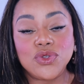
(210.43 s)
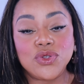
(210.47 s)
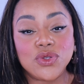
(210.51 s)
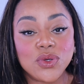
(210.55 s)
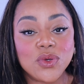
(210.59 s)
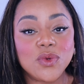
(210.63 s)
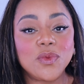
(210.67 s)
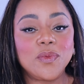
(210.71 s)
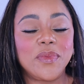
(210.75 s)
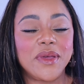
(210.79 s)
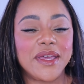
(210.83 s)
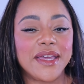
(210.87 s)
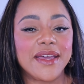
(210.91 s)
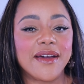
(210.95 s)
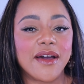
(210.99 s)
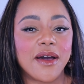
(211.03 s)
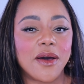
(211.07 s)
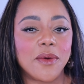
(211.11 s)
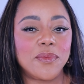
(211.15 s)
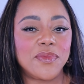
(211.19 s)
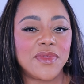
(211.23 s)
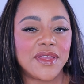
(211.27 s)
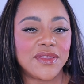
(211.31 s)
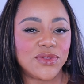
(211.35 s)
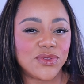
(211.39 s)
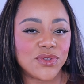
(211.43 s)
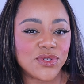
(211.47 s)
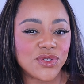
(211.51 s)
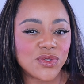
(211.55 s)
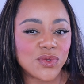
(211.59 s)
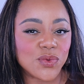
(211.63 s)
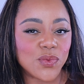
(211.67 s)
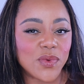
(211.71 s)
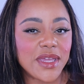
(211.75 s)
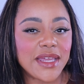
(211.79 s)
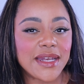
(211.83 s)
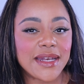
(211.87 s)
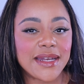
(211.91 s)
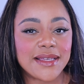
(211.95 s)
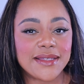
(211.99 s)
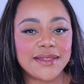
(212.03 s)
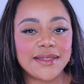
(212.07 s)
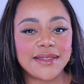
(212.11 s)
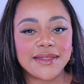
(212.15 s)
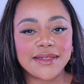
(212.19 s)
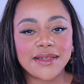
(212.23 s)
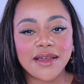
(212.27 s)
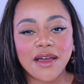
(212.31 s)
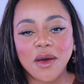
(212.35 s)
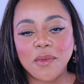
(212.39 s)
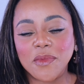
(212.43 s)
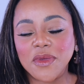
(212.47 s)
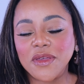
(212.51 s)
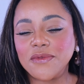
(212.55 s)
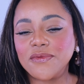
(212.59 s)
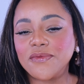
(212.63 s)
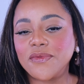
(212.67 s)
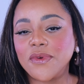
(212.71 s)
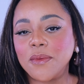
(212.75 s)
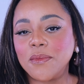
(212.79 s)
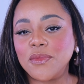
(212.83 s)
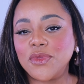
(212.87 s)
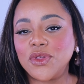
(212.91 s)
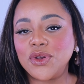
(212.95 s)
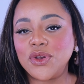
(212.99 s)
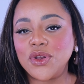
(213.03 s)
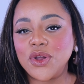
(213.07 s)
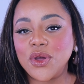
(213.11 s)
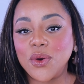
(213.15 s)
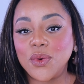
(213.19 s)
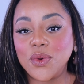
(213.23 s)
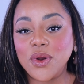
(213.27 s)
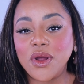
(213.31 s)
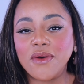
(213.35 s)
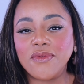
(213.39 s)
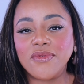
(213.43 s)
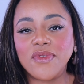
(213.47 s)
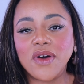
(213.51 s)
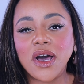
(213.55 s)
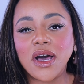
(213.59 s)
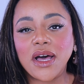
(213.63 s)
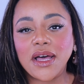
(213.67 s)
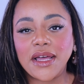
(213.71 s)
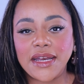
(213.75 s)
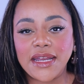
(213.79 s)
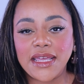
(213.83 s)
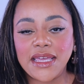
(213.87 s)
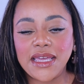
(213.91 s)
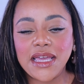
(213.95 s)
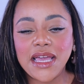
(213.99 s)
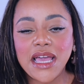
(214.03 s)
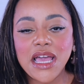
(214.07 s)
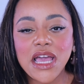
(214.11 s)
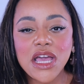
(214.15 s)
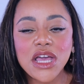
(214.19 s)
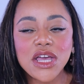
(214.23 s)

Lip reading: do pick up that the sweetness is coming from the note of honey.